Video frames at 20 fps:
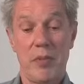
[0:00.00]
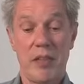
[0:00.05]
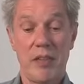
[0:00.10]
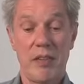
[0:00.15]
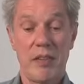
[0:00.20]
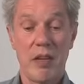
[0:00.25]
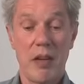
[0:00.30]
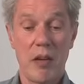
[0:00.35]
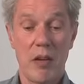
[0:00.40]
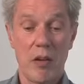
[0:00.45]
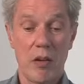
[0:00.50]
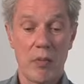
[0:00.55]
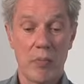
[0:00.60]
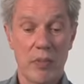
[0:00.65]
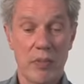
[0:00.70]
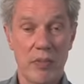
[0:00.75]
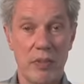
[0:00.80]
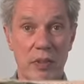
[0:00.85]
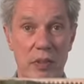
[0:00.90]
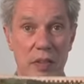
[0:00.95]
the top,
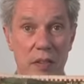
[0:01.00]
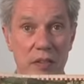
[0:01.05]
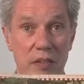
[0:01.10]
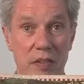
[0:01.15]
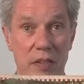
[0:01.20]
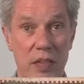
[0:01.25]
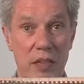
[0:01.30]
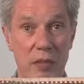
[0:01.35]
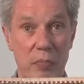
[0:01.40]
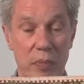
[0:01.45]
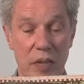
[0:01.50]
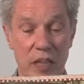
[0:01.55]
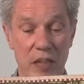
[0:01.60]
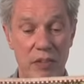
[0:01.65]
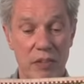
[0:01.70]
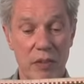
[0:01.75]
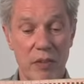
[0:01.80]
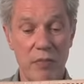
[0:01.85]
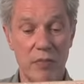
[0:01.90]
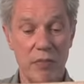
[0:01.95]
you can see it's
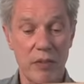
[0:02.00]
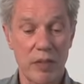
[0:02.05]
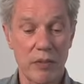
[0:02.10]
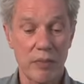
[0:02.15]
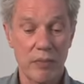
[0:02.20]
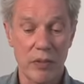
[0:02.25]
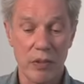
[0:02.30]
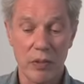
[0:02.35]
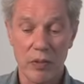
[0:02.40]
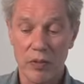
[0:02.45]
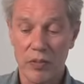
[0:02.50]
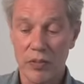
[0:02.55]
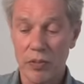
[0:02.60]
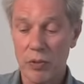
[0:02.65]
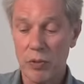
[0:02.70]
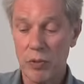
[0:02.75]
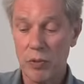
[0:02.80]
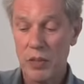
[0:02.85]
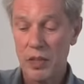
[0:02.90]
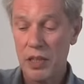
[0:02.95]
based on V folds.
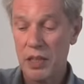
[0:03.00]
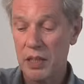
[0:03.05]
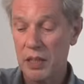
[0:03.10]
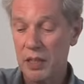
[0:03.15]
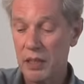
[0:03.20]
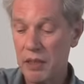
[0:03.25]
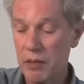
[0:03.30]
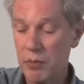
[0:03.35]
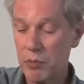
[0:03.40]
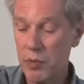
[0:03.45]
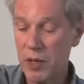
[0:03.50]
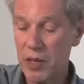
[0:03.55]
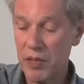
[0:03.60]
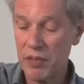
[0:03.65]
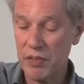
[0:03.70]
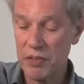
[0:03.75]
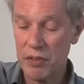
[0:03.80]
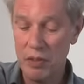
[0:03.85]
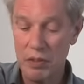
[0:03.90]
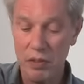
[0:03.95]
Where
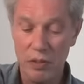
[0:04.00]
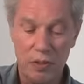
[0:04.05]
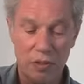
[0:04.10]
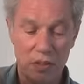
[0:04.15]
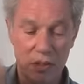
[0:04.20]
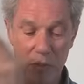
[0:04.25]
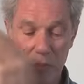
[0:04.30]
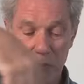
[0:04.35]
it's glued to the